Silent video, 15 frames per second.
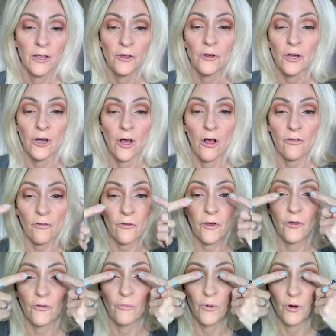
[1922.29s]
You can also
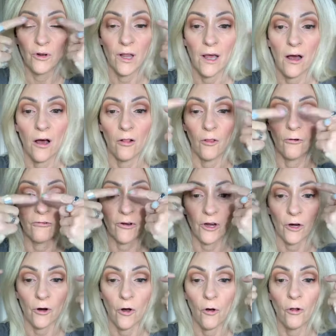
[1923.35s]
use moonlit all over
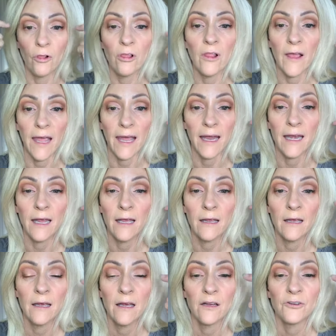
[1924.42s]
your whole lid
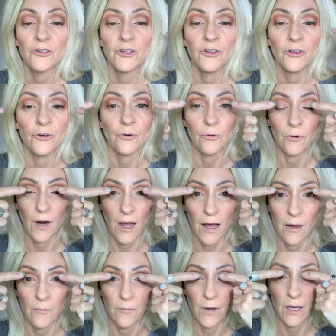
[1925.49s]
to
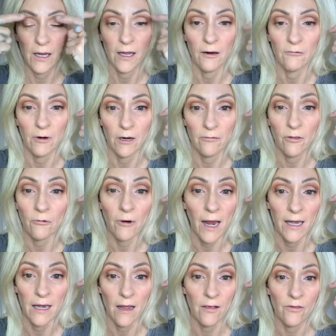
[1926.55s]
um, get rid of the
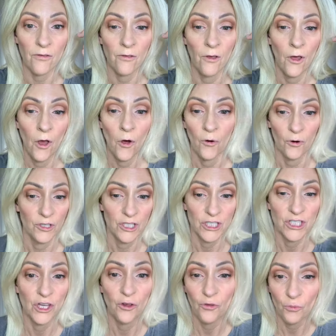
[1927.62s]
redness or
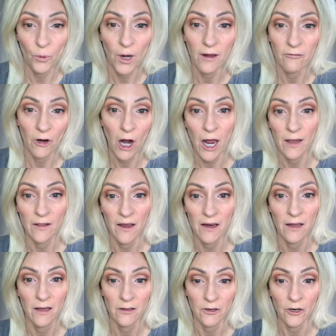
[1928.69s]
just use whatever highlight
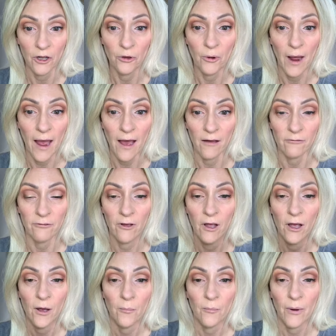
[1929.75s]
color you have.
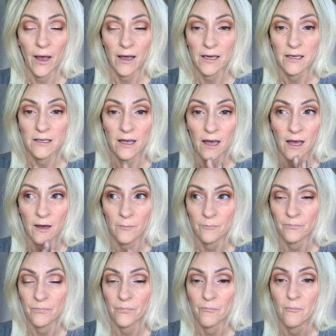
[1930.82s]
But
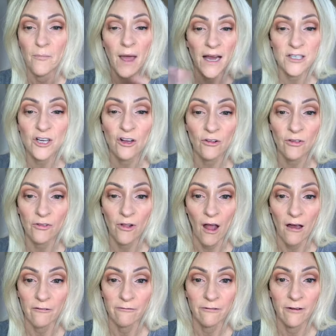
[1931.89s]
um, magical
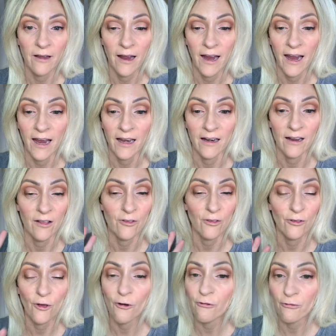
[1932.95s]
stuff and
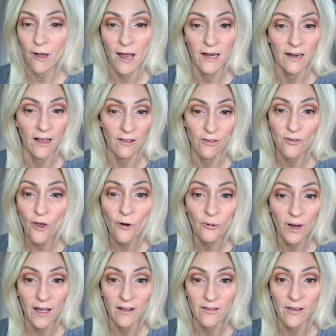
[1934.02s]
so fun and so
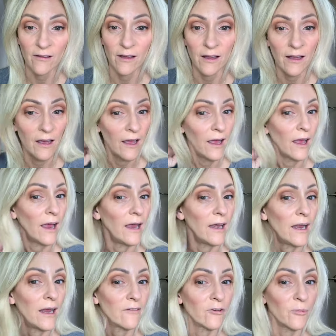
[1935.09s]
easy. And
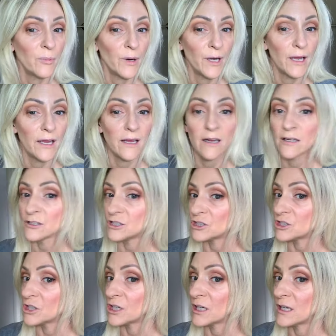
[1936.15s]
everybody
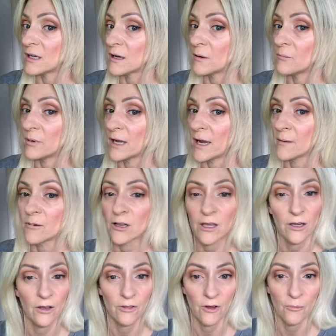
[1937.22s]
should be able to
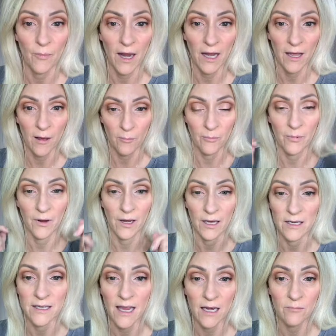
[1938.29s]
do their makeup in
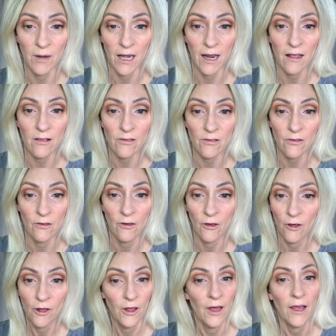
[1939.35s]
10 minutes
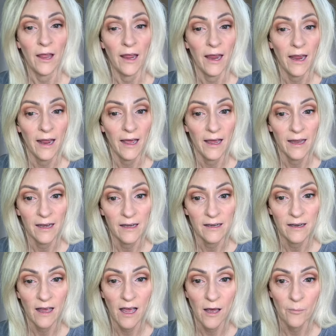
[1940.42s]
and
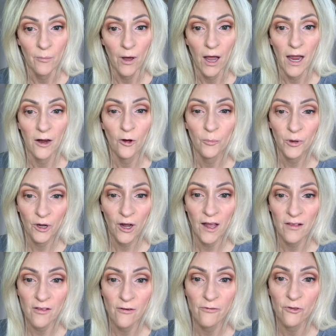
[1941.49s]
um, I hope you
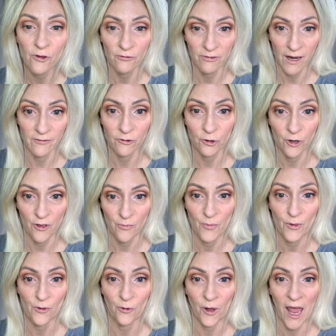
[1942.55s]
guys have survived
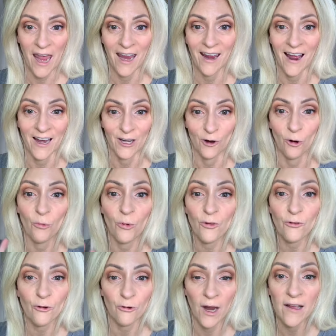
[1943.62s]
Christmas okay. I know it was
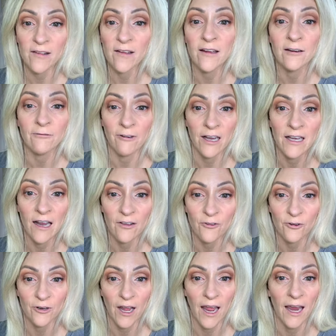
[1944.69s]
crazy and fun
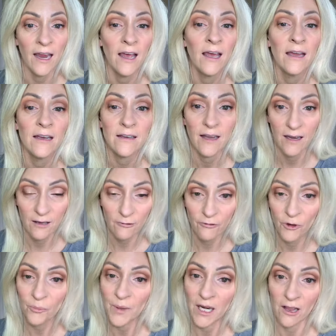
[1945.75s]
yesterday. Take a
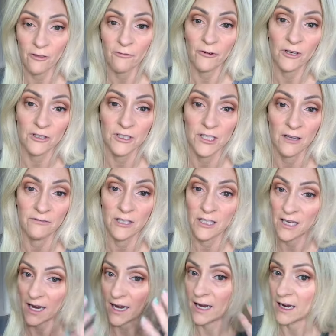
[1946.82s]
few minutes for yourself
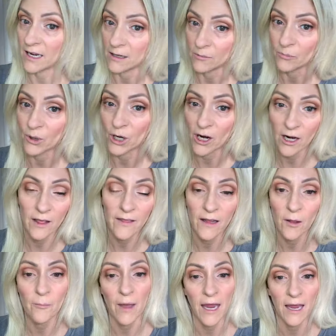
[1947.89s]
today and put on a
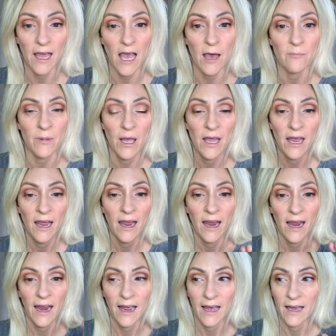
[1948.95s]
little makeup
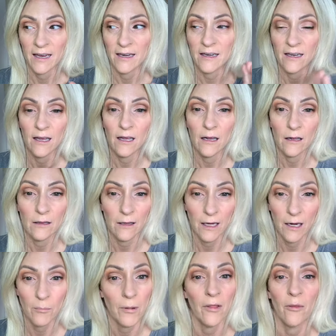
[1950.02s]
and clean
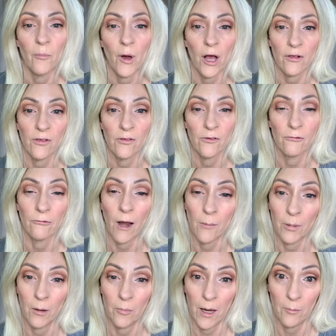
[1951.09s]
up all the boxes and
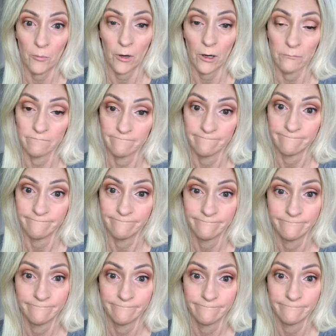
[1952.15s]
wrapping paper.
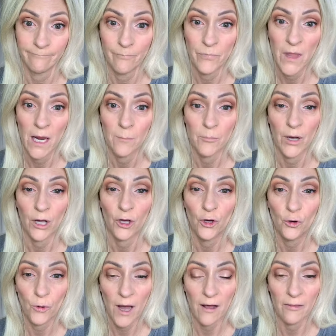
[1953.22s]
But
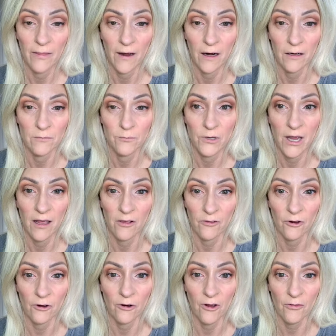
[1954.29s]
who out there takes
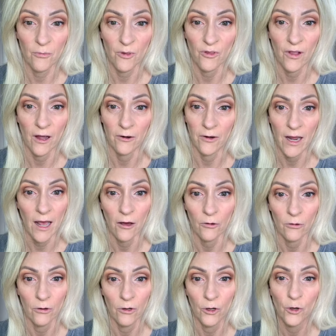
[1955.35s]
their Christmas down now?
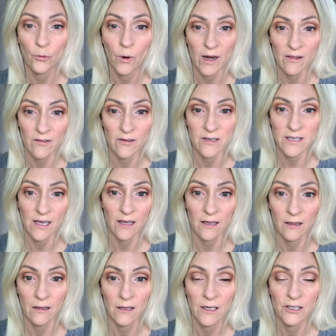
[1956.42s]
Who waits
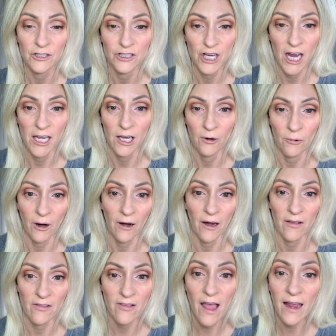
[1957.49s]
until January
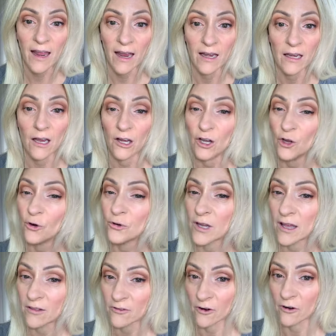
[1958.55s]
2nd and who
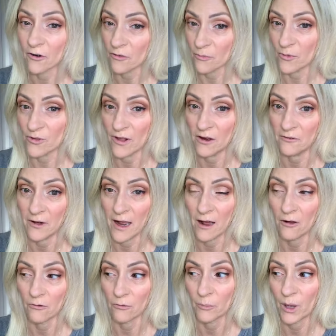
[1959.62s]
takes their Christmas down
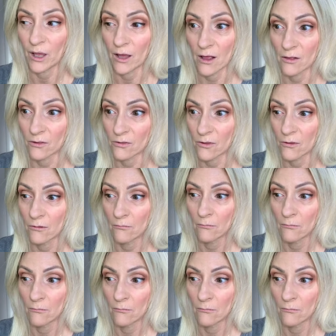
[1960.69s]
now? Because